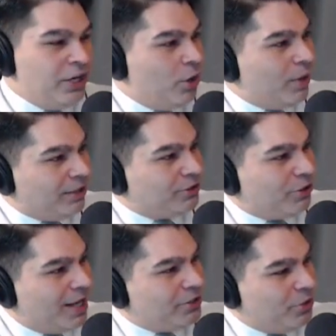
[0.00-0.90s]
And you know what else
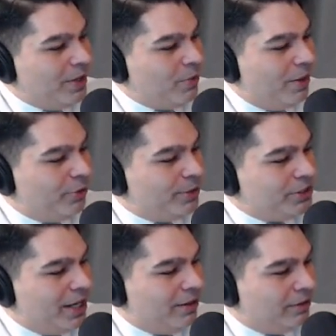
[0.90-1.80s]
they're not doing while they're
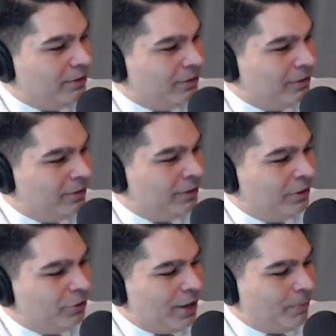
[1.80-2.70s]
in jail?
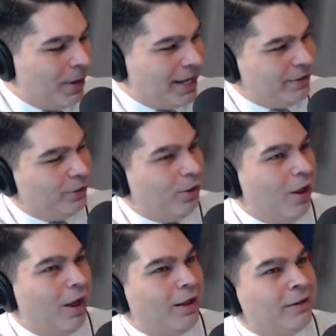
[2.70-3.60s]
They're not breaking the
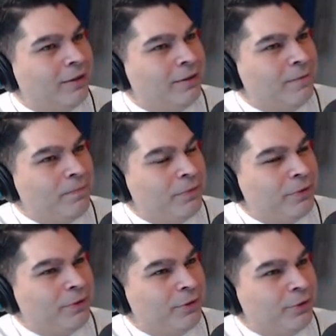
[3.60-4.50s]
law
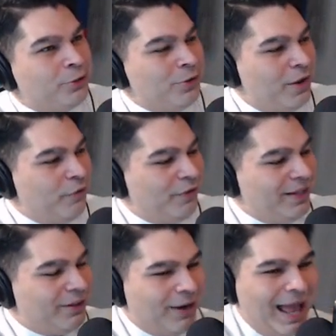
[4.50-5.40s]
to then
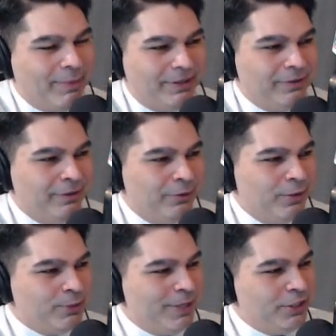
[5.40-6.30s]
feed their habit,
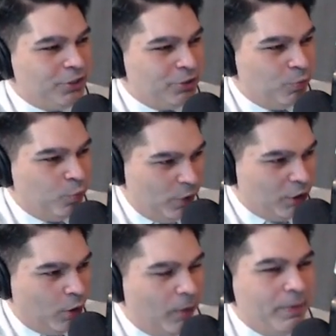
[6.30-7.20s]
which means
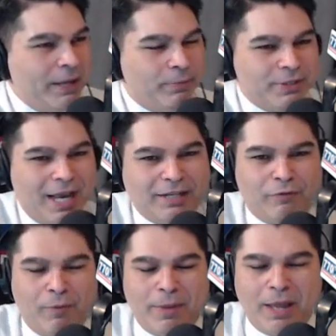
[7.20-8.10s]
we're all being
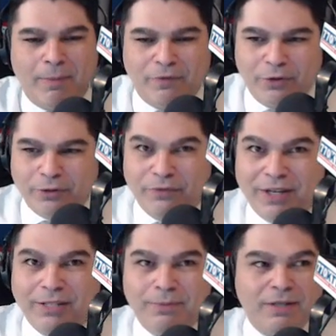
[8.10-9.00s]
protected from becoming future
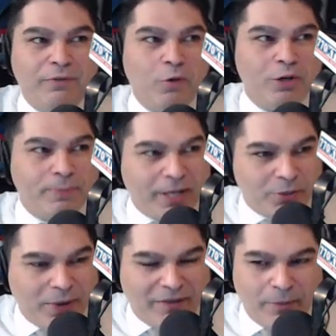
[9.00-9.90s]
victims. And of course,
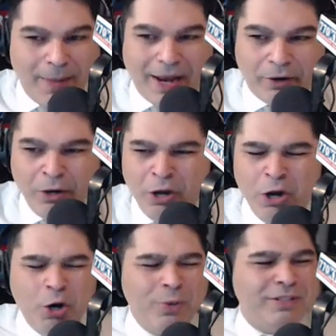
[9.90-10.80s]
because we have a mayor
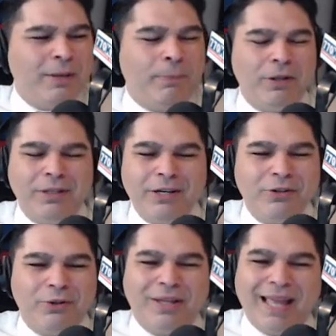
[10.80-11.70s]
who is a
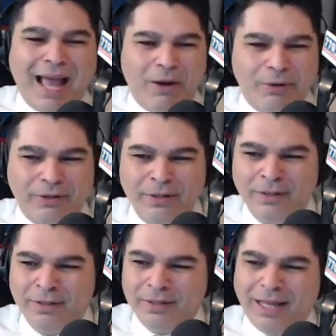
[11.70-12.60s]
political coward,
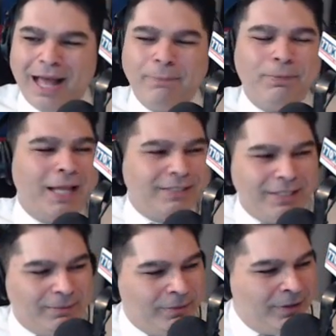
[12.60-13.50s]
God bless
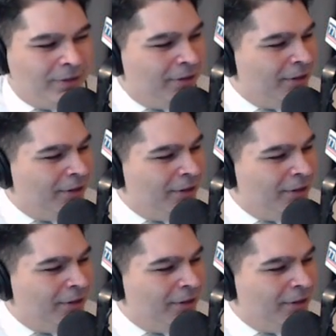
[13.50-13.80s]
him,